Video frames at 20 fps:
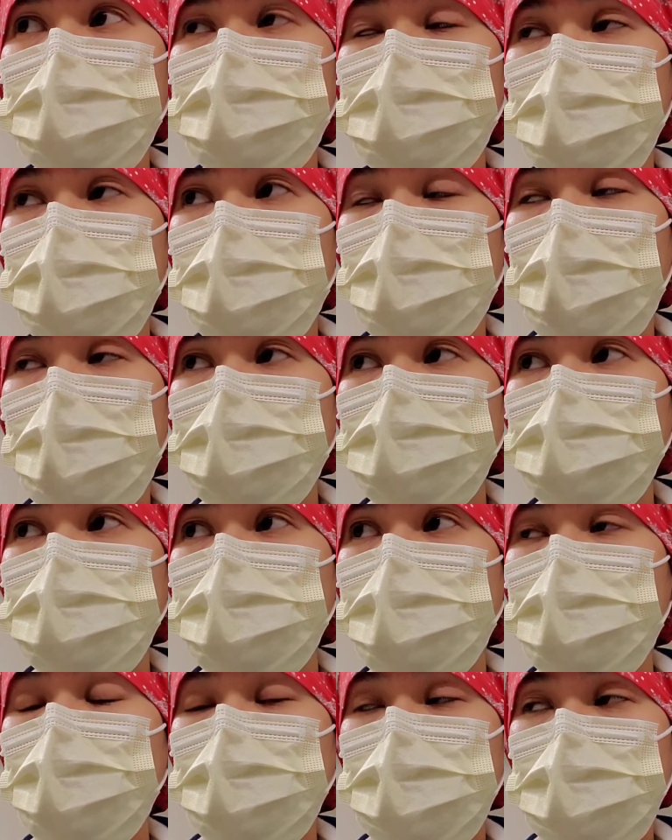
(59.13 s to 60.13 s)
programs of
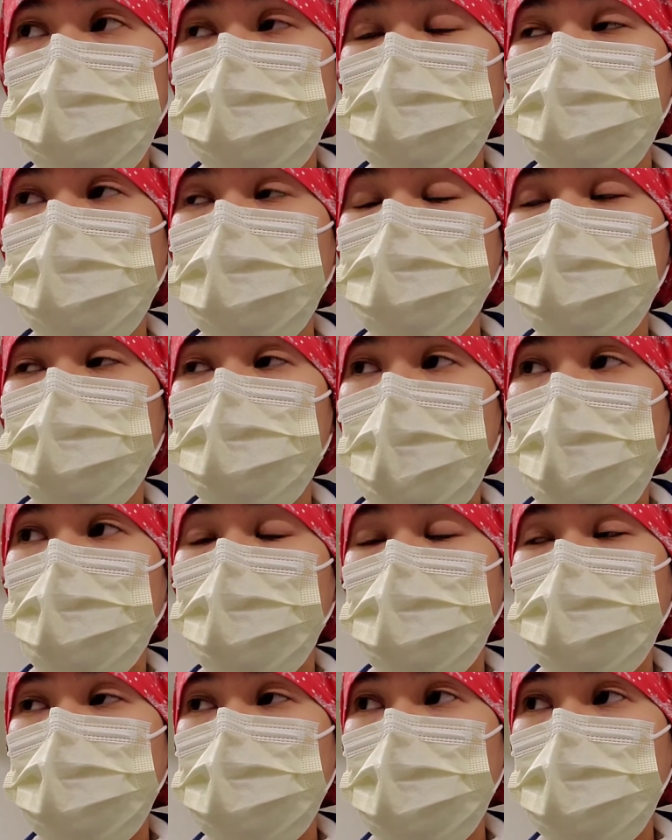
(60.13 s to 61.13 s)
all these schools around
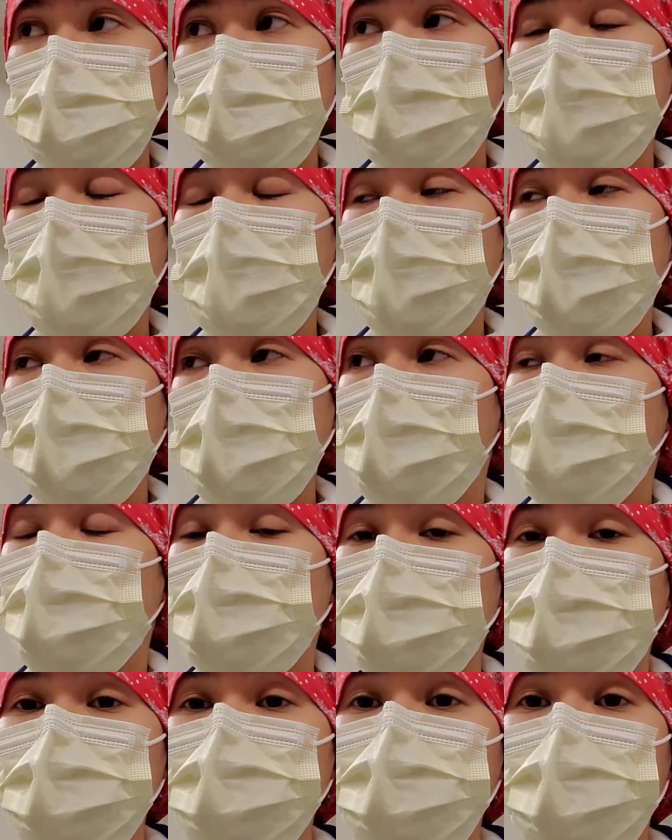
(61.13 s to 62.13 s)
and see
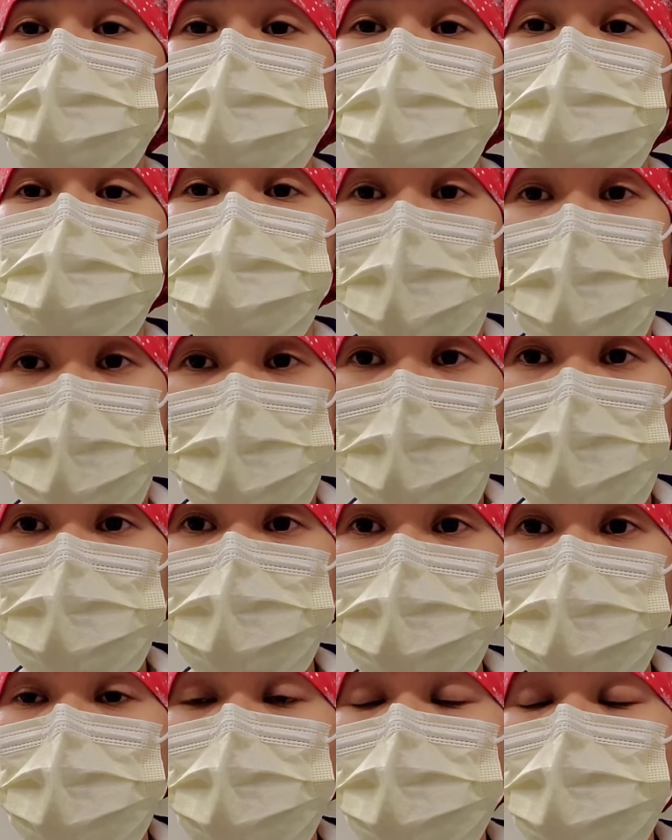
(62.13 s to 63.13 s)
which one would be better off
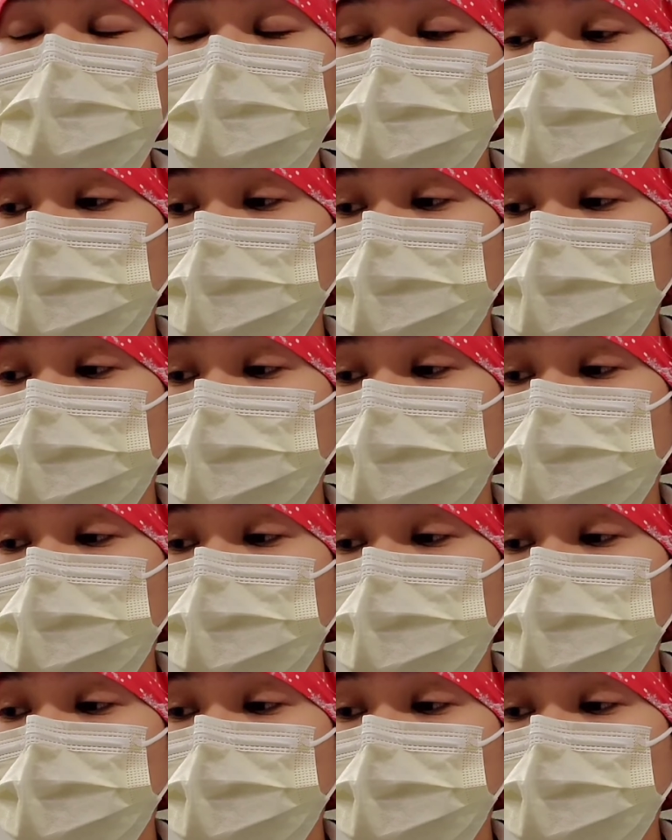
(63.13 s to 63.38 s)
for you.